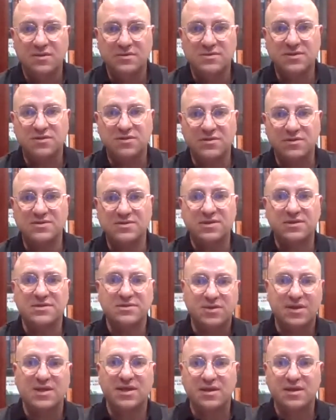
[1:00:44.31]
So this
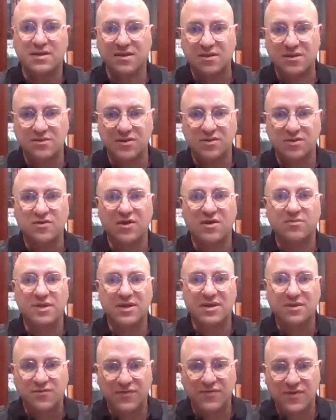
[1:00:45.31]
is the
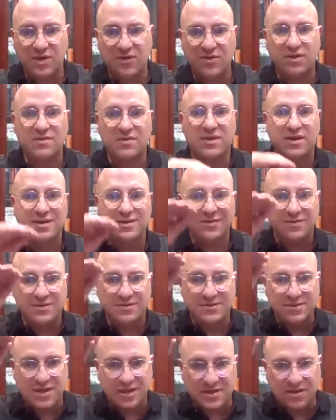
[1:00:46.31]
dominant variant that in the
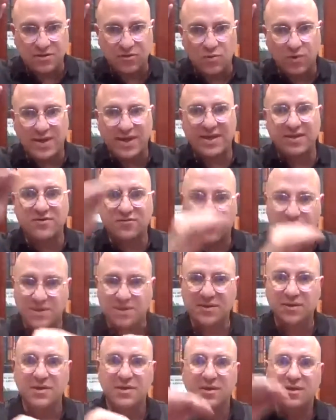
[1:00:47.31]
second wave,
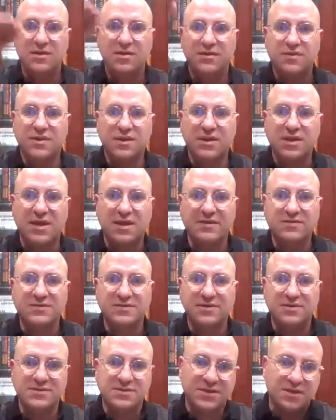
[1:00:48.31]
when the
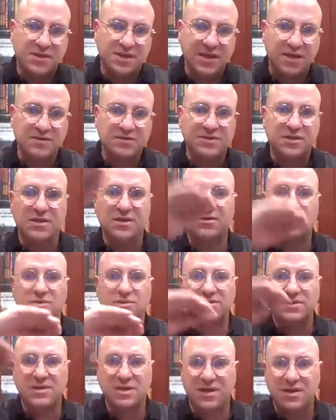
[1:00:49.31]
cases and caseload
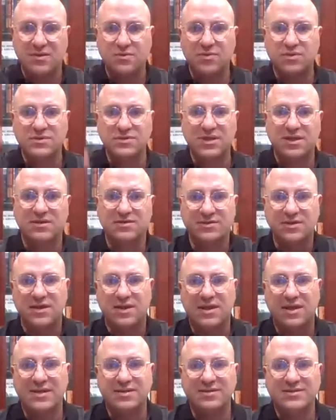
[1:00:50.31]
was
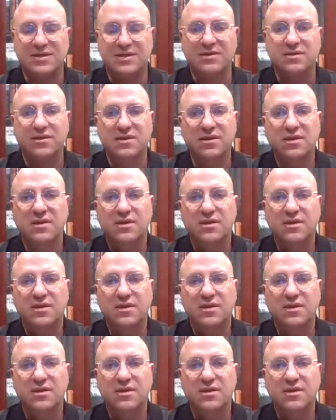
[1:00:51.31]
escalating,